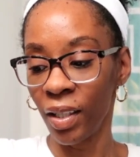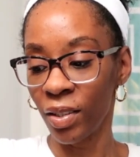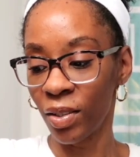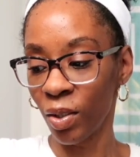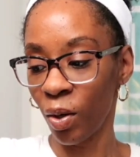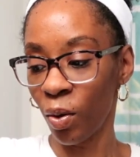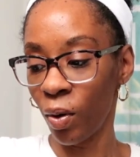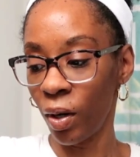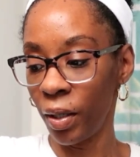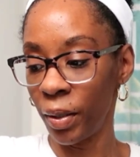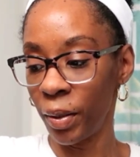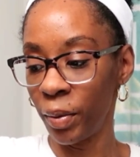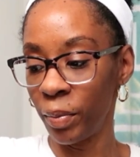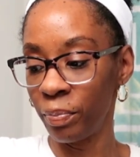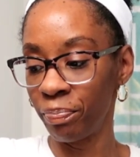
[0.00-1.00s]
So,
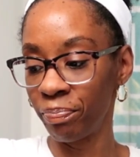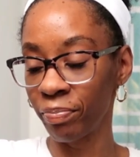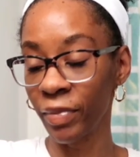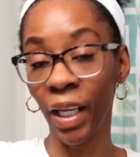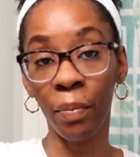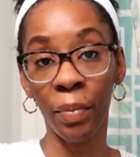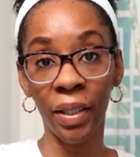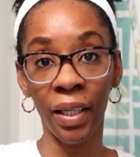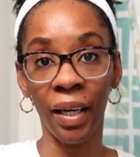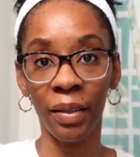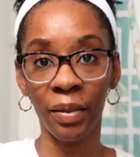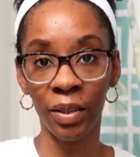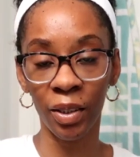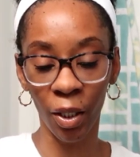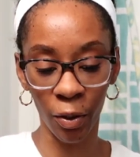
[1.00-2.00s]
um, but
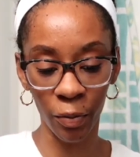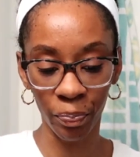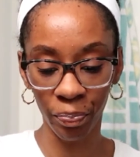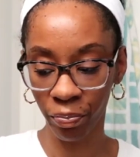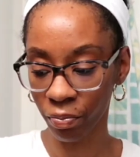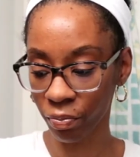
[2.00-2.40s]
yeah, so